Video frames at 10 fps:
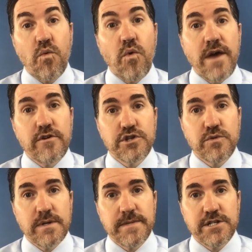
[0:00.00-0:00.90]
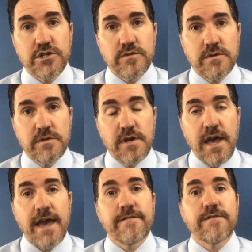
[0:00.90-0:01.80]
whether to admit you
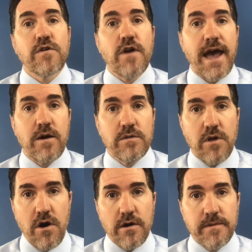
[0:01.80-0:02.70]
and for how long.